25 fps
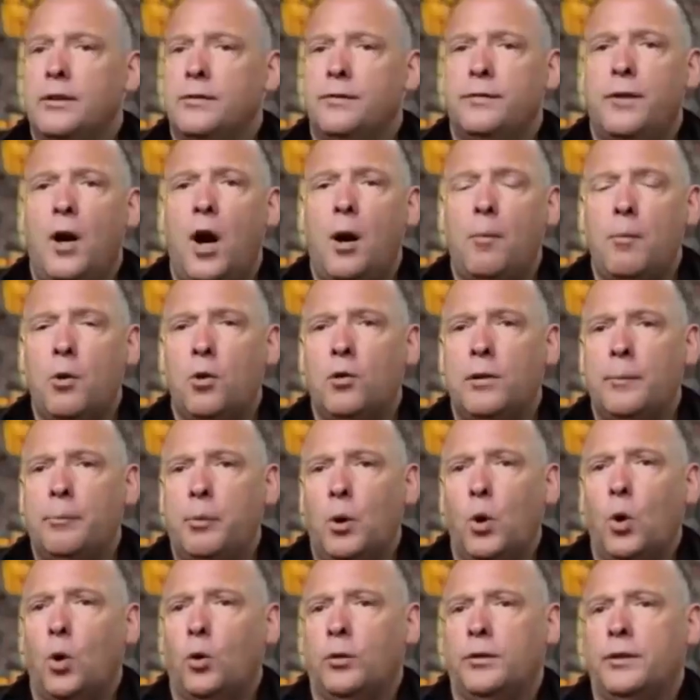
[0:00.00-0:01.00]
is far more
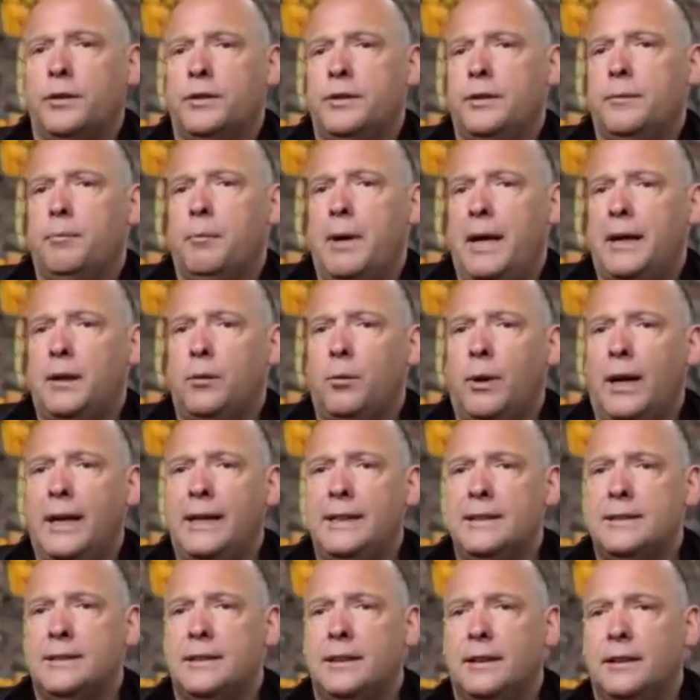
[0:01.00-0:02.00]
important in many
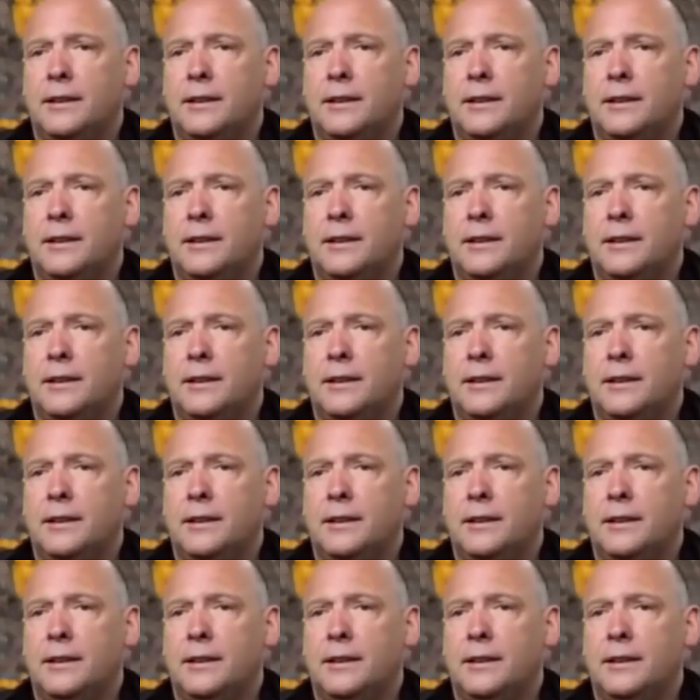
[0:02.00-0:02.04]
ways